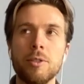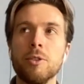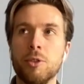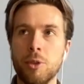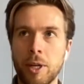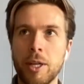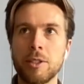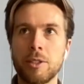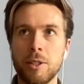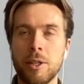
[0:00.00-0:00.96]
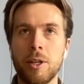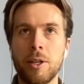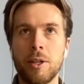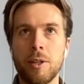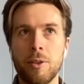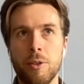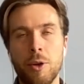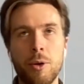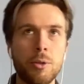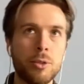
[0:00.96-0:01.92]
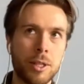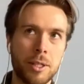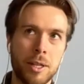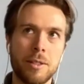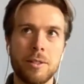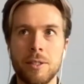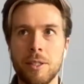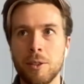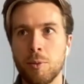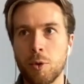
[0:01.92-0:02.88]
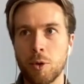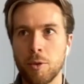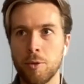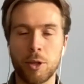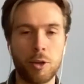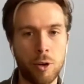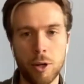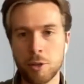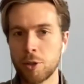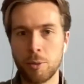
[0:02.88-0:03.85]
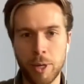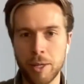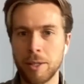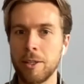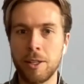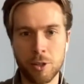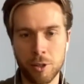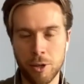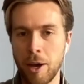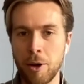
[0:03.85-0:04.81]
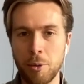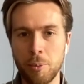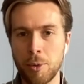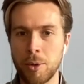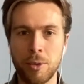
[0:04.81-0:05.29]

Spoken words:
so I guess those I tend to see as more of a crutch or a band-aid. They should help,